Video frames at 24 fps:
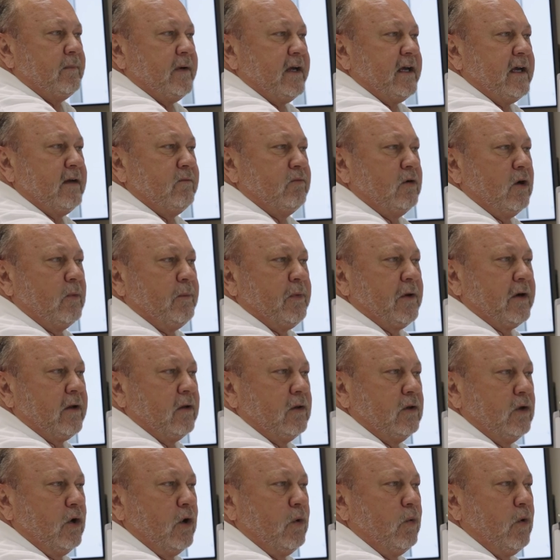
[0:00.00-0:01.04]
and we'll put a
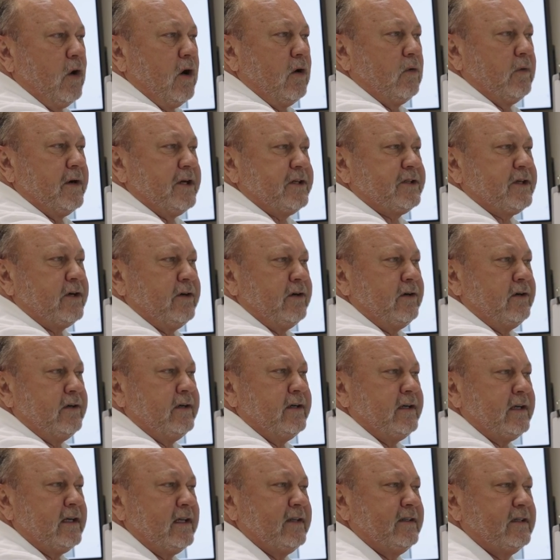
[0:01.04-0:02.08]
low wall
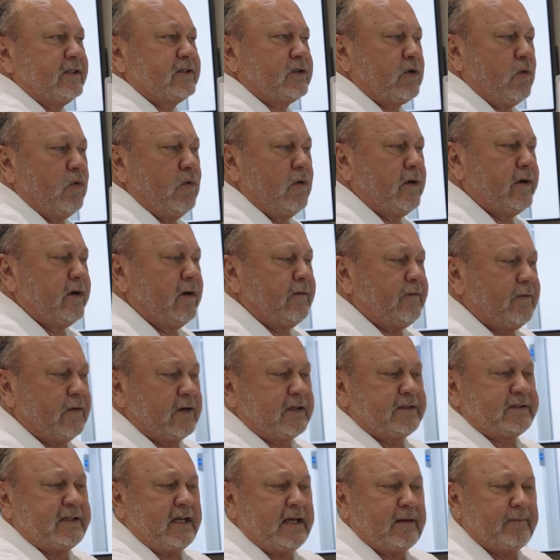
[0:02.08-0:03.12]
return in this corner, for
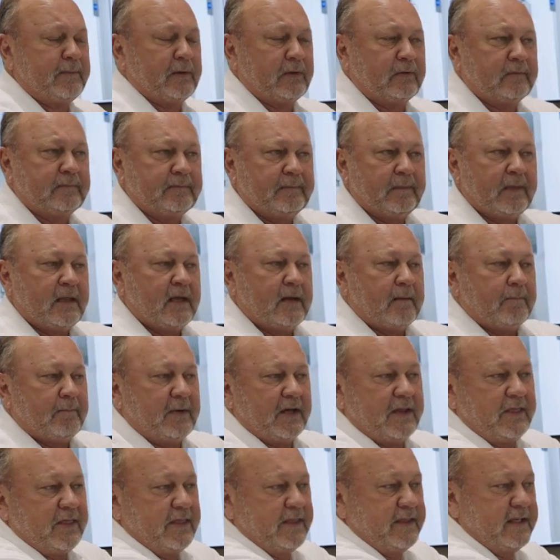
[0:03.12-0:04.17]
example.
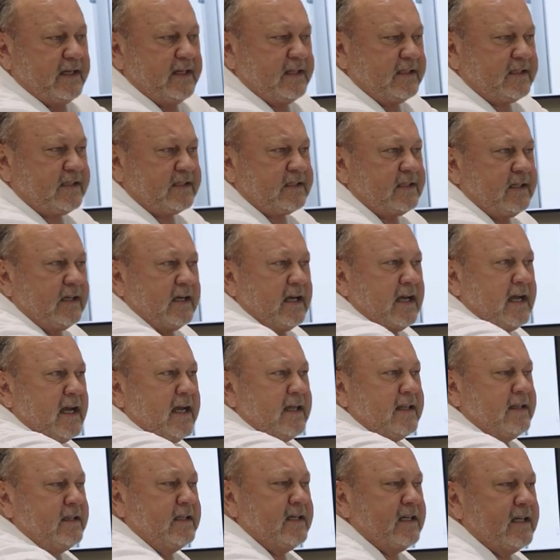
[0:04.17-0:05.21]
But this
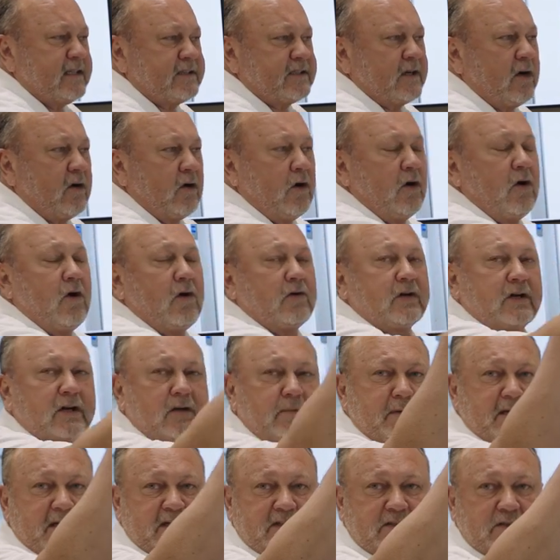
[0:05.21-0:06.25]
and this are all
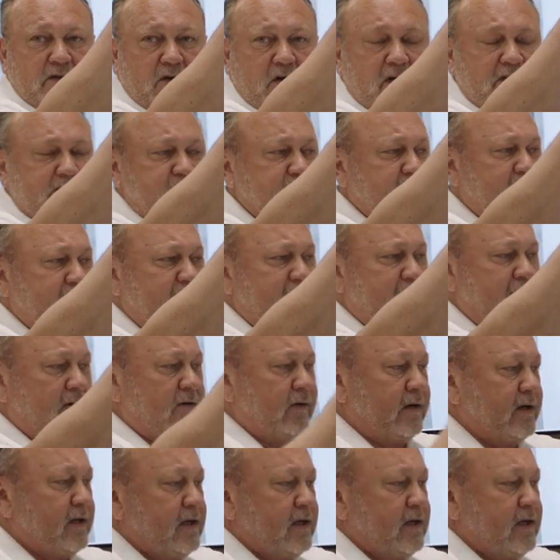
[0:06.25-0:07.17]
gonna be exhausted out.